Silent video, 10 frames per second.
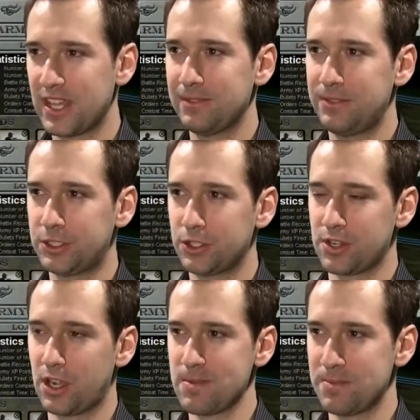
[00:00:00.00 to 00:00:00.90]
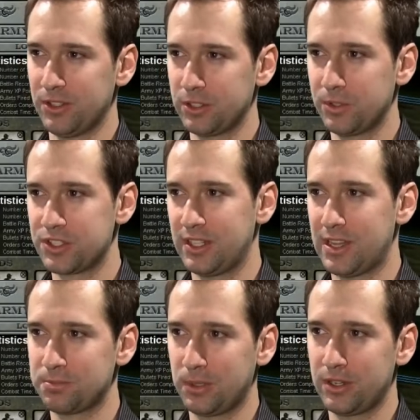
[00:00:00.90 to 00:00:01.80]
the game features an army builder, which
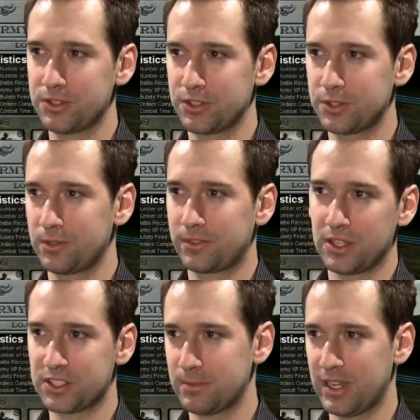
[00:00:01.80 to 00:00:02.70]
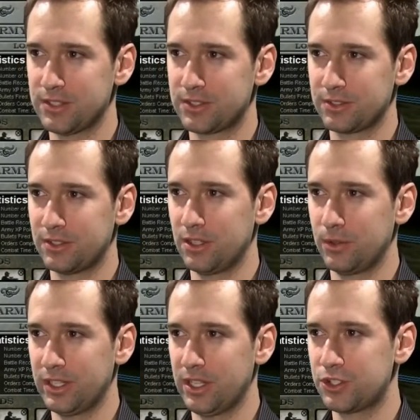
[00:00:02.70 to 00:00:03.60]
allows players to sort of customize,
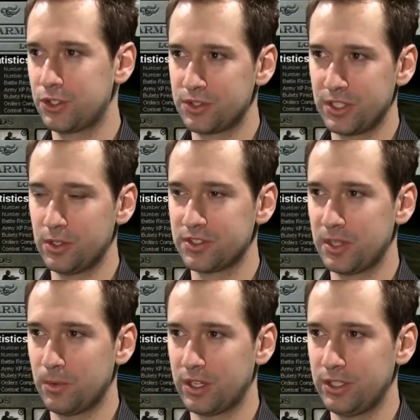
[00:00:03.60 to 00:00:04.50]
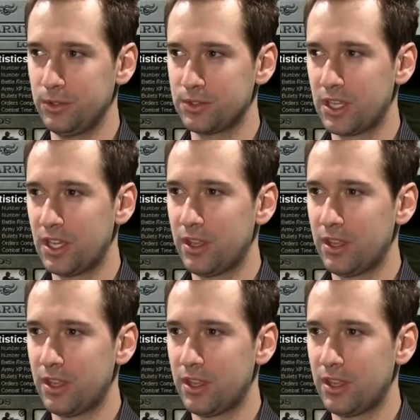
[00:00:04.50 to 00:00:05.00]
and choose the units they want to use,